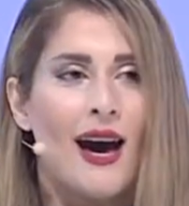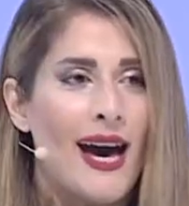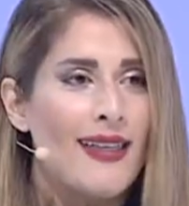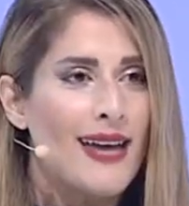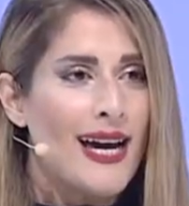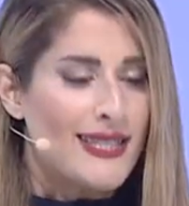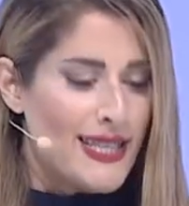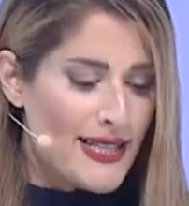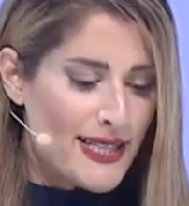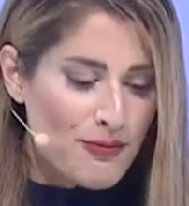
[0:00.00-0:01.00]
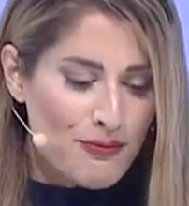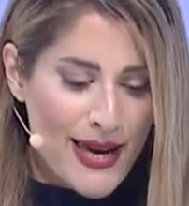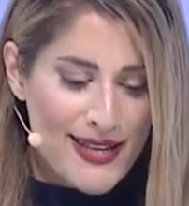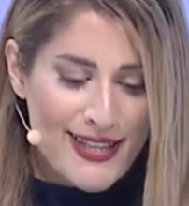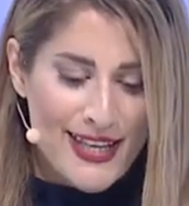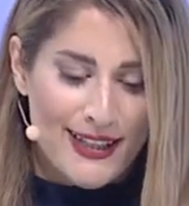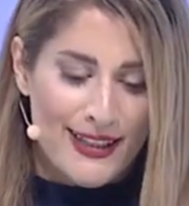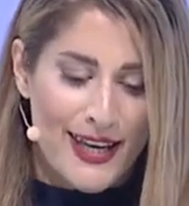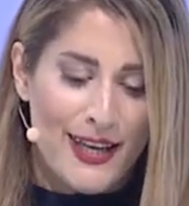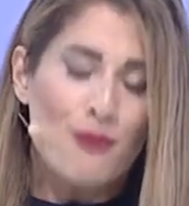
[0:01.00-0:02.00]
And that is
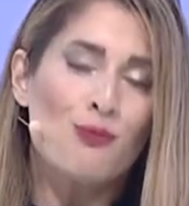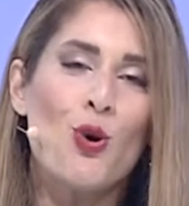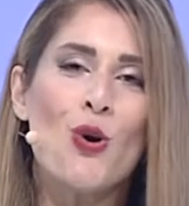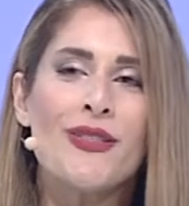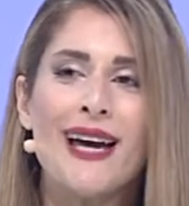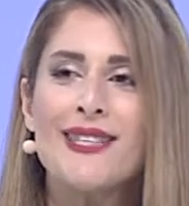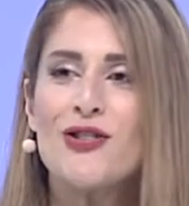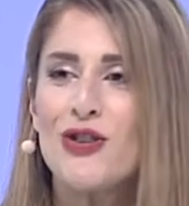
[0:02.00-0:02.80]
basically more than